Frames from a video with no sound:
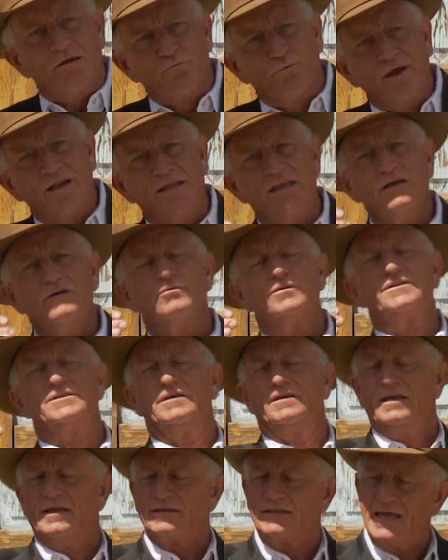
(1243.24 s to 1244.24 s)
when he was
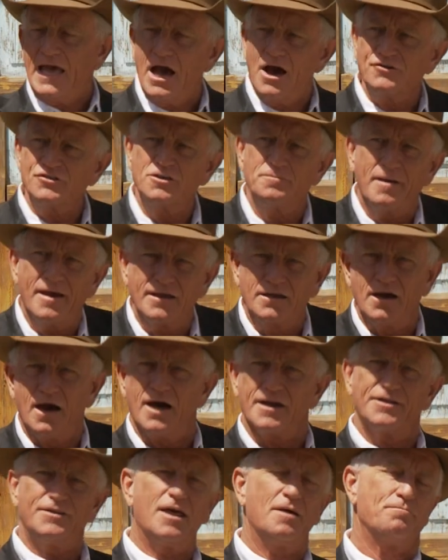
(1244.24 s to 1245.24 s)
encountered by
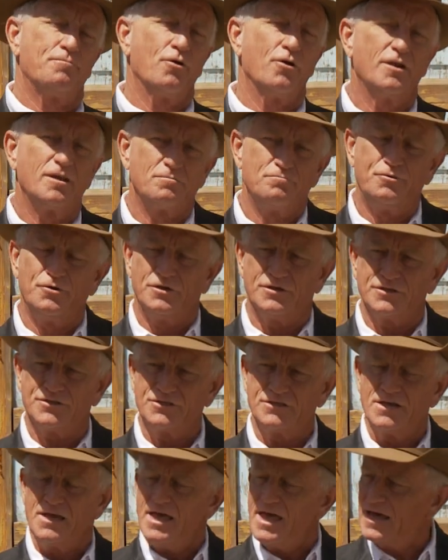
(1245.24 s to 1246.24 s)
God at that burning
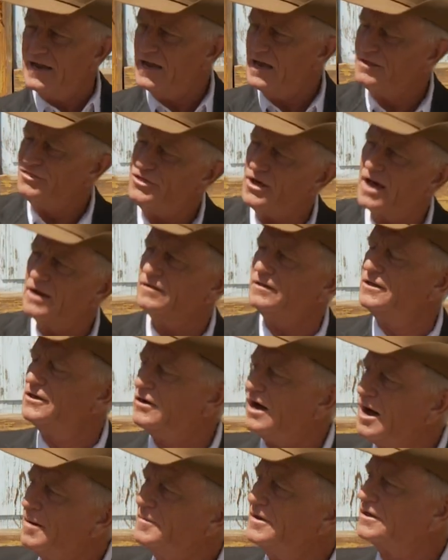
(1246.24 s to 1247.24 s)
bush. And I thought, you know,
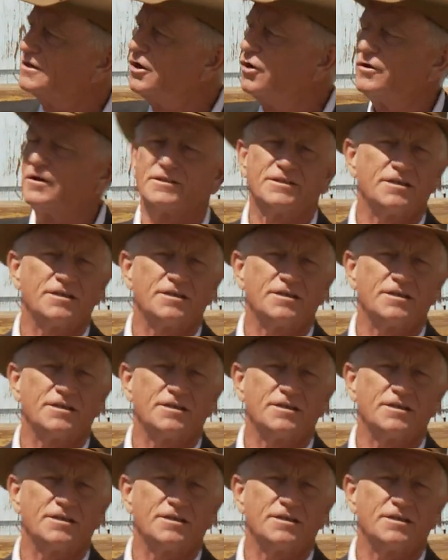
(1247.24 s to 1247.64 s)
I'm going to go to